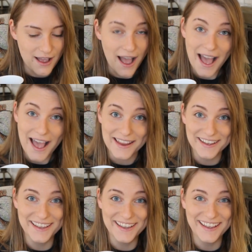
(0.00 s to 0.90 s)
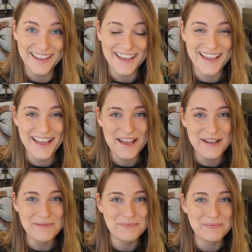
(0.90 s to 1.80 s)
Hi.
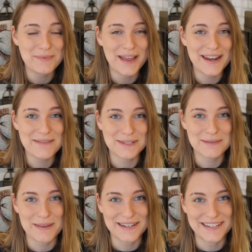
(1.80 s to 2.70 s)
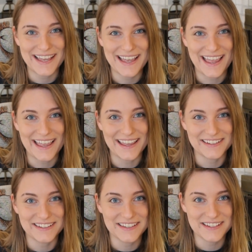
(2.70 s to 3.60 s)
My name is Amanda,
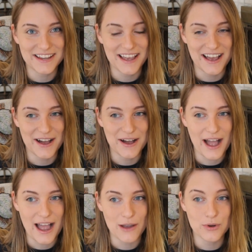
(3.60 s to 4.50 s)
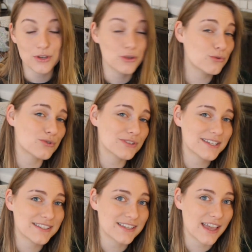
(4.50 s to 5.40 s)
and I would
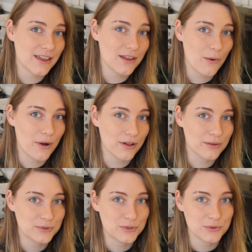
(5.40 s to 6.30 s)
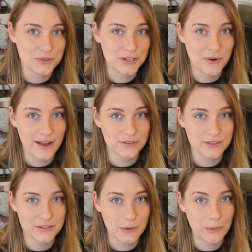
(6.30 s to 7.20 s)
usually say welcome to the
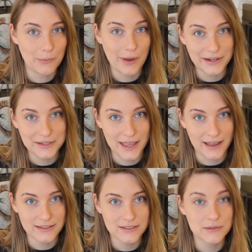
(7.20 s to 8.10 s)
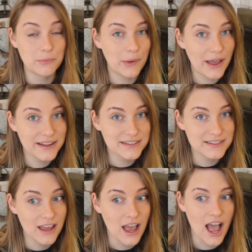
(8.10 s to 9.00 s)
Crafting Sparrow podcast,
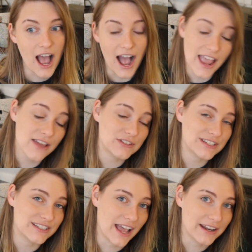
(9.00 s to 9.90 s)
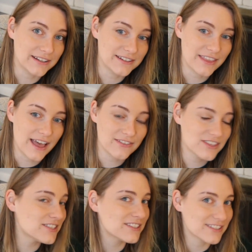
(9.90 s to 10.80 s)
but I have decided that
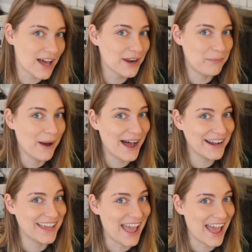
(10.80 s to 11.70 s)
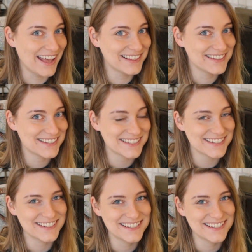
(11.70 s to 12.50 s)
this is not a podcast